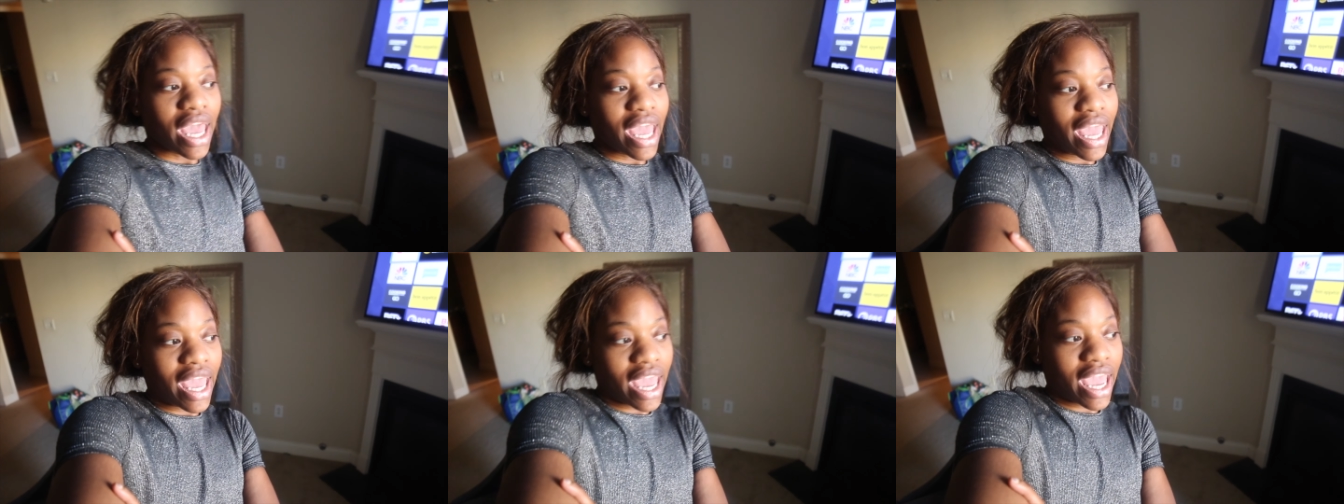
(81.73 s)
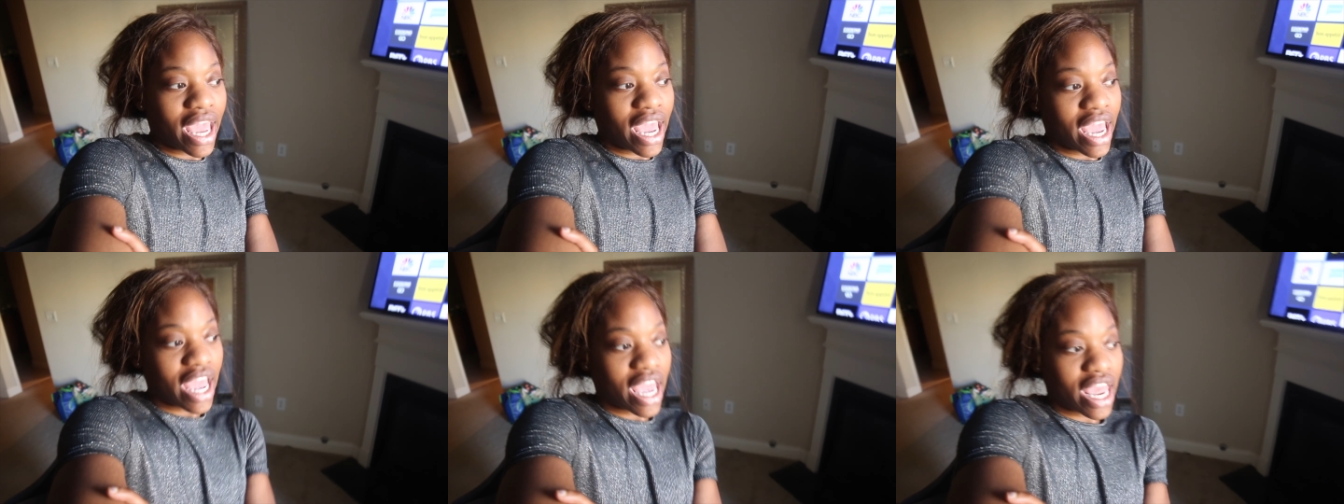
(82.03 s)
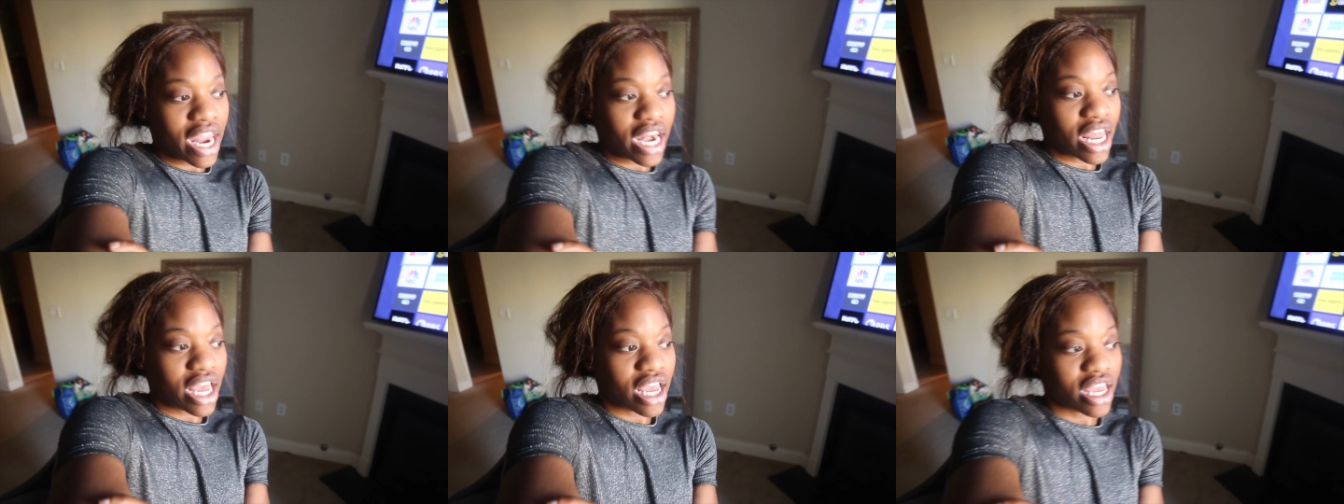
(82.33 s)

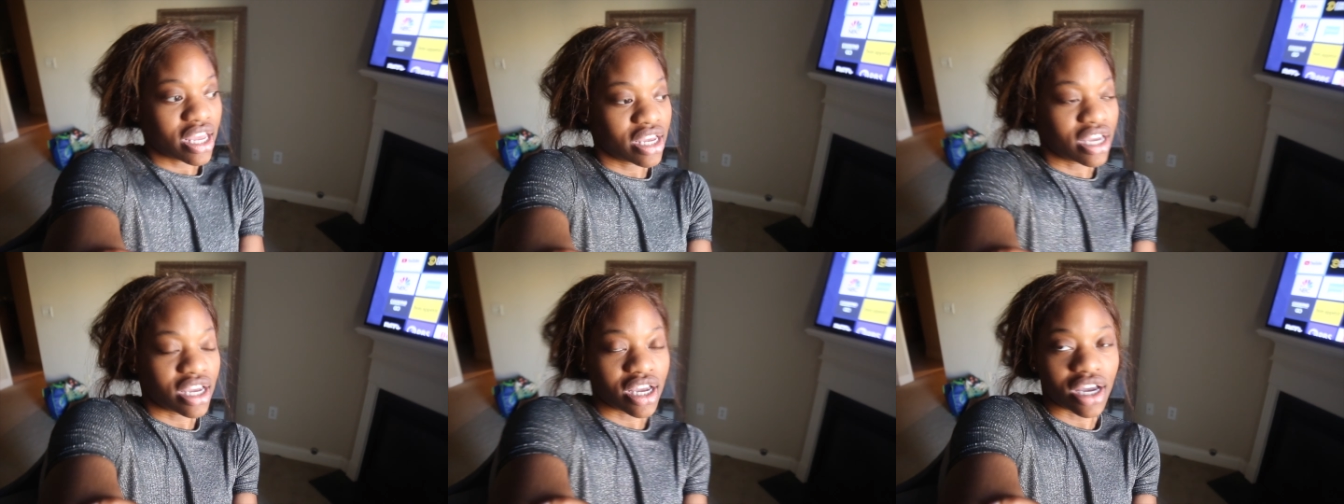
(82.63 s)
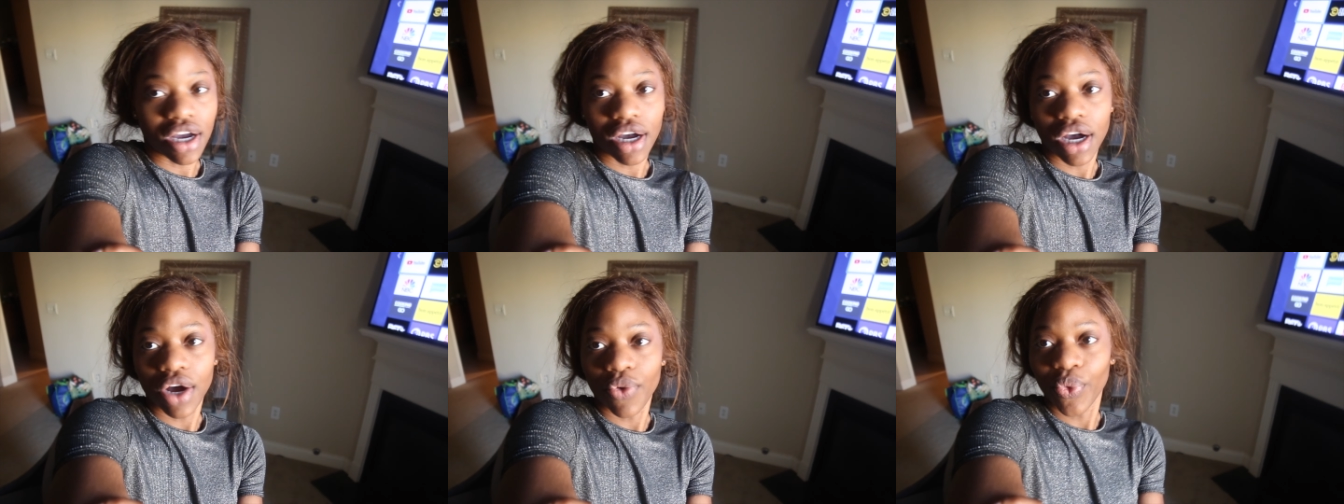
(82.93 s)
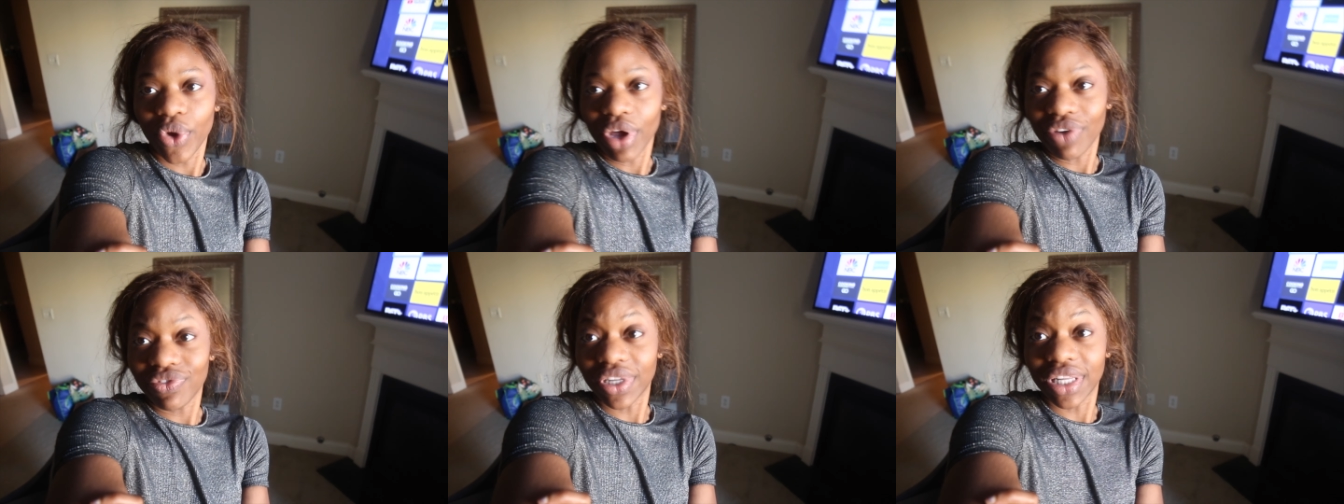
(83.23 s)
And
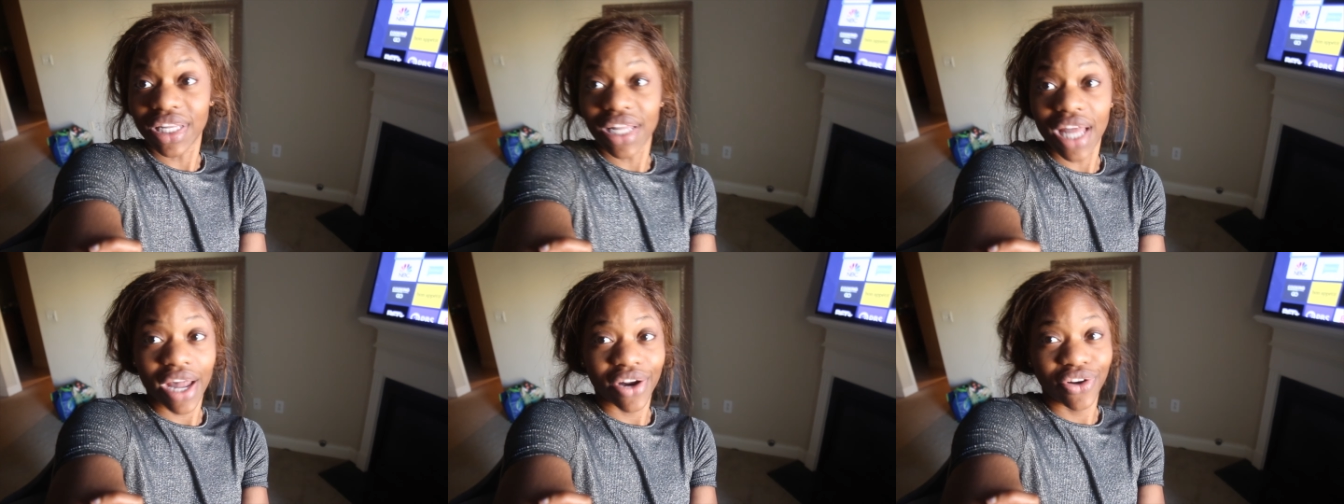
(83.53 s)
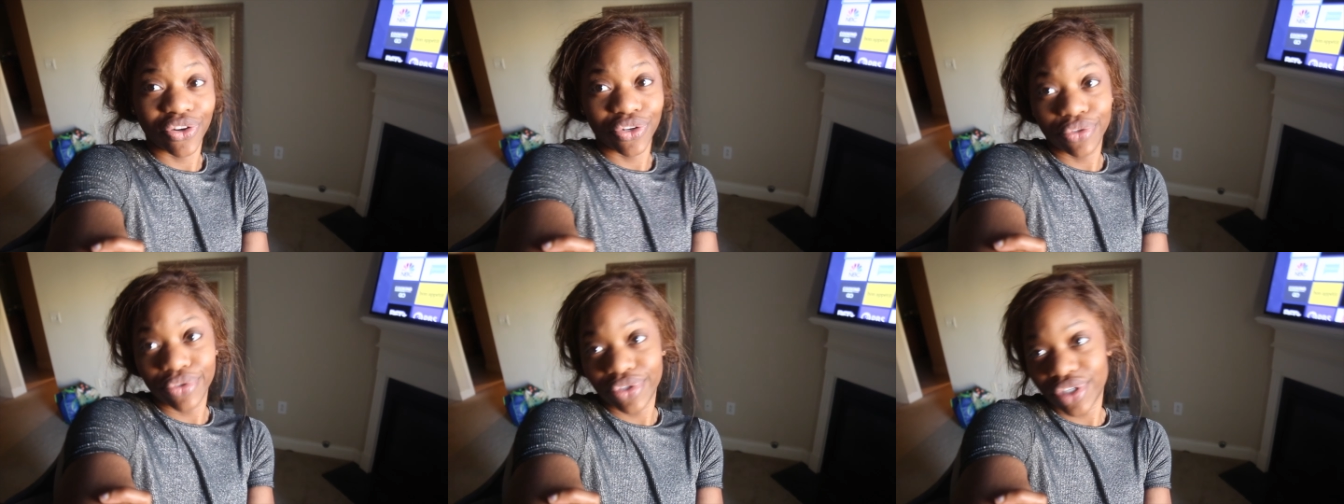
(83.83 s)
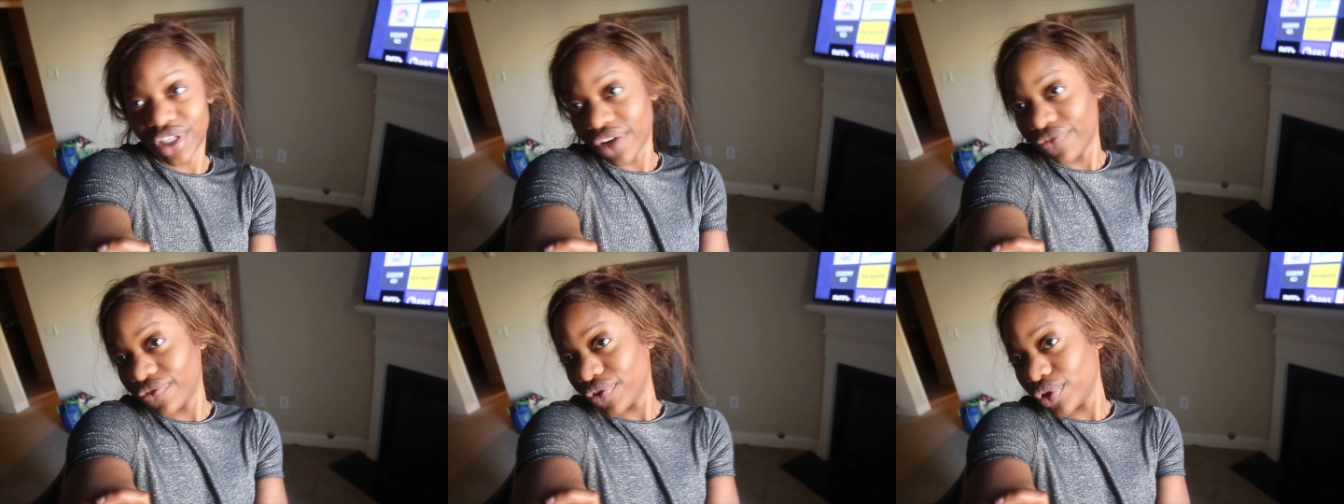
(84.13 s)
we have a lot of new
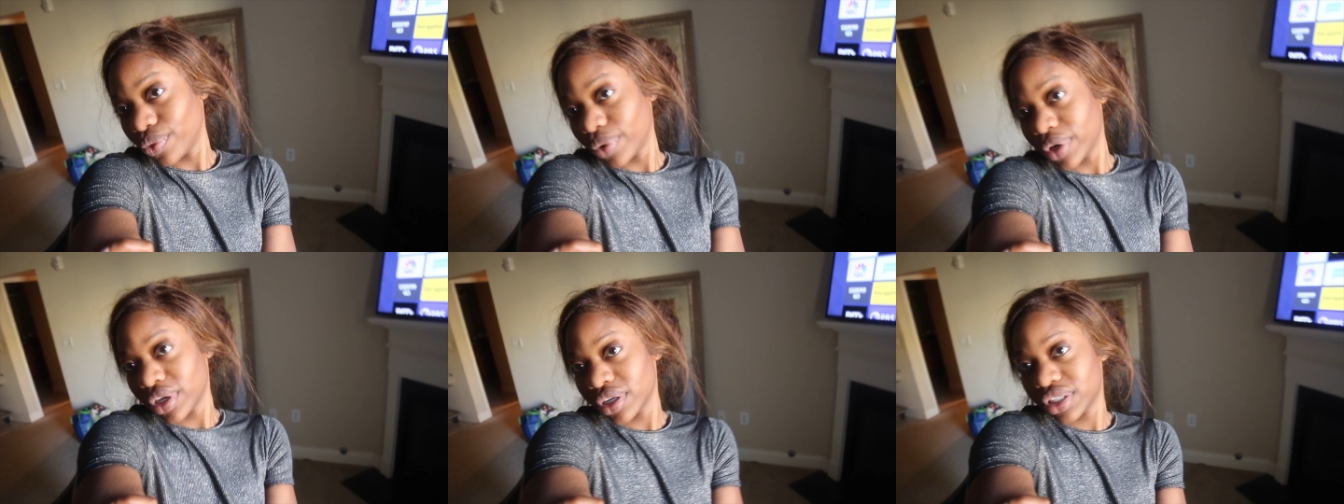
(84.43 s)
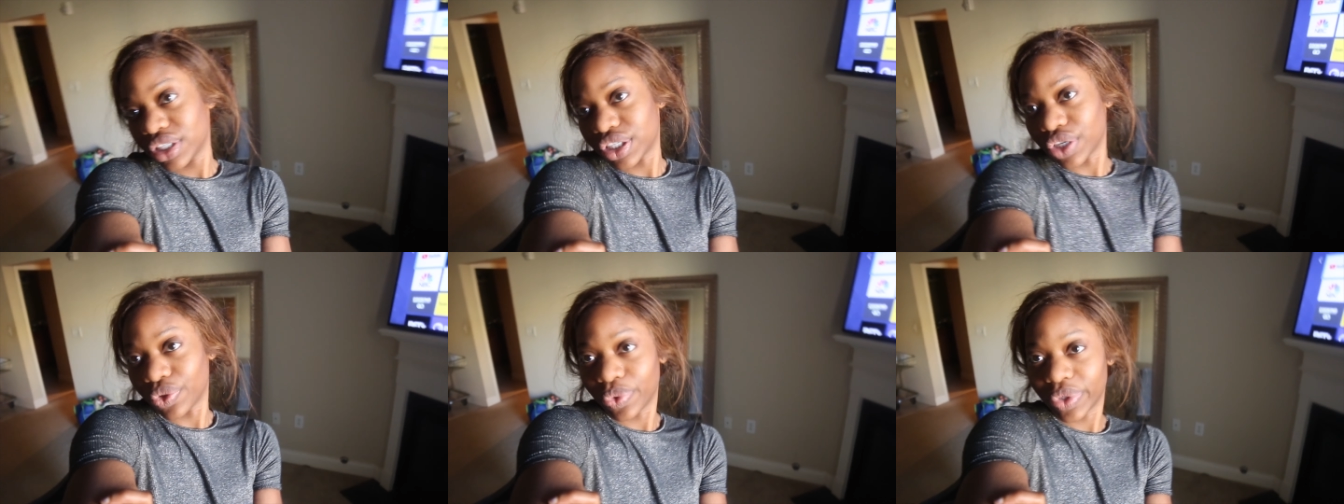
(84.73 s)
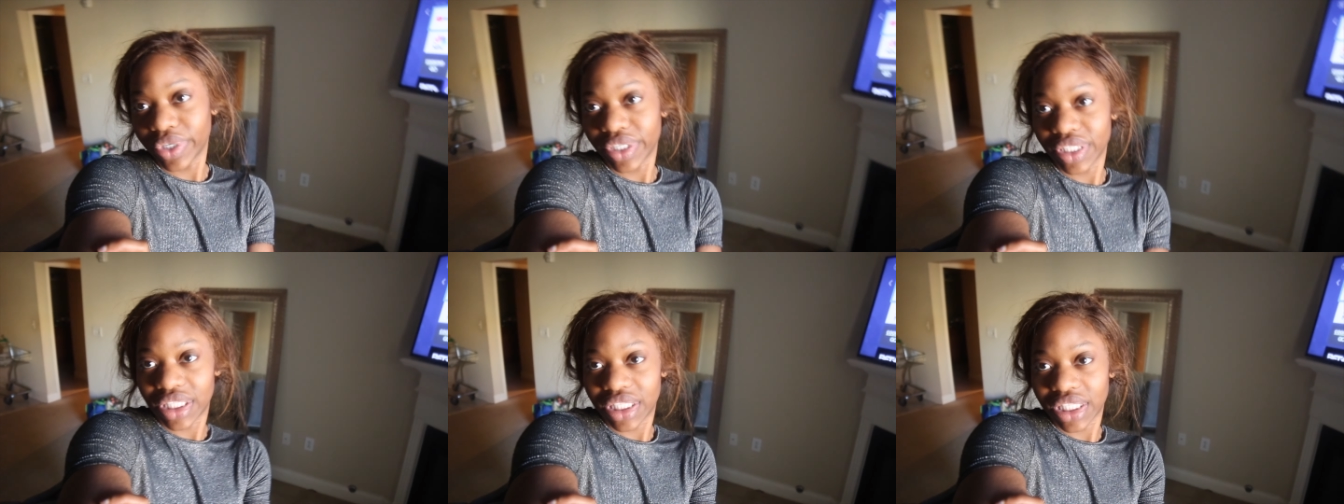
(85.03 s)
stuff in the works, so
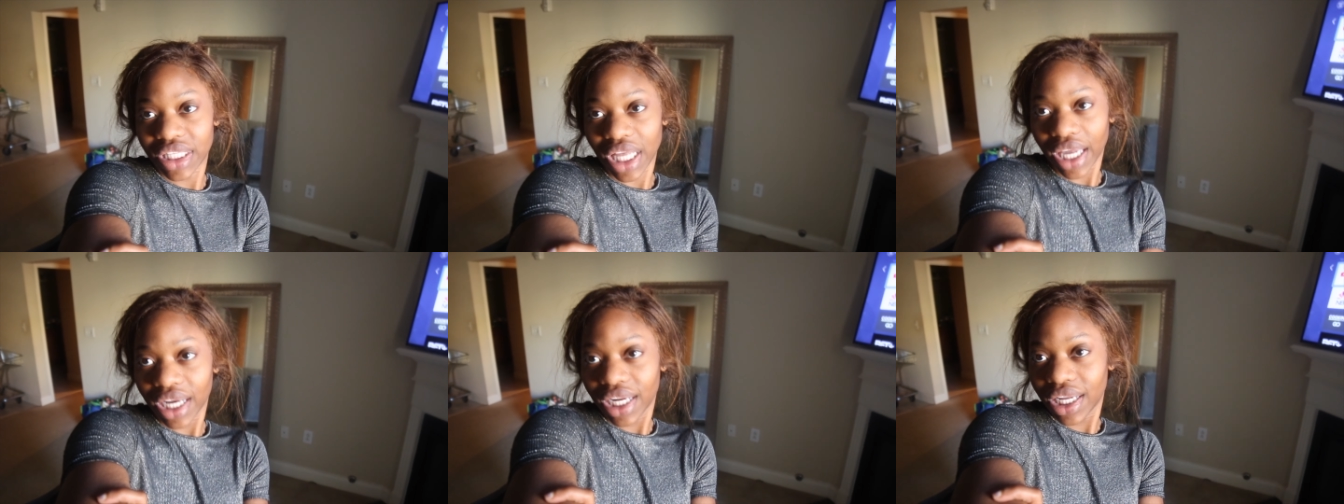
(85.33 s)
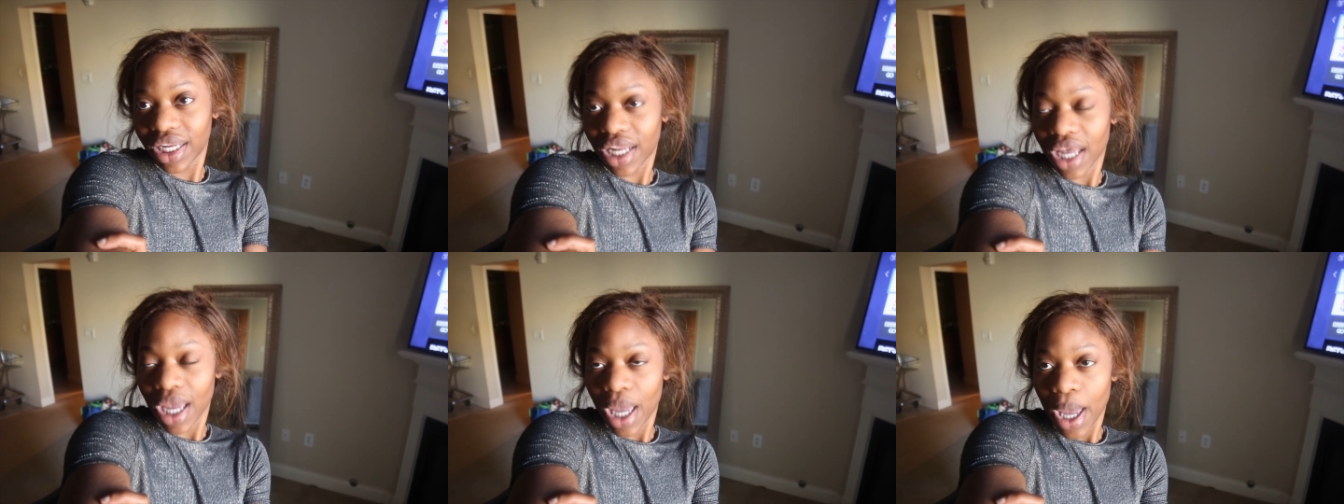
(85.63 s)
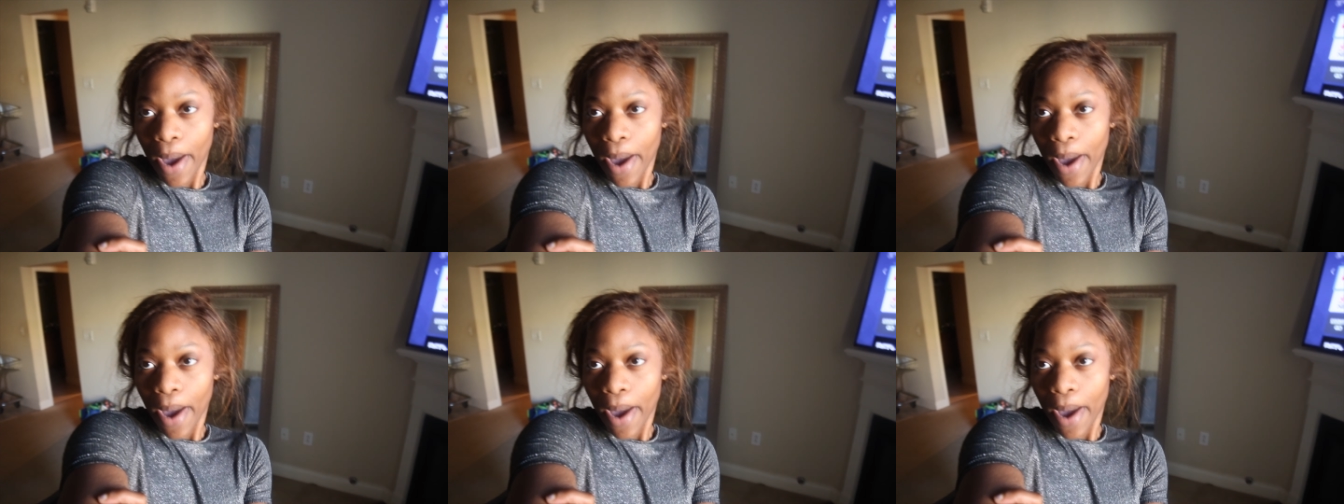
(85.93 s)
we're excited.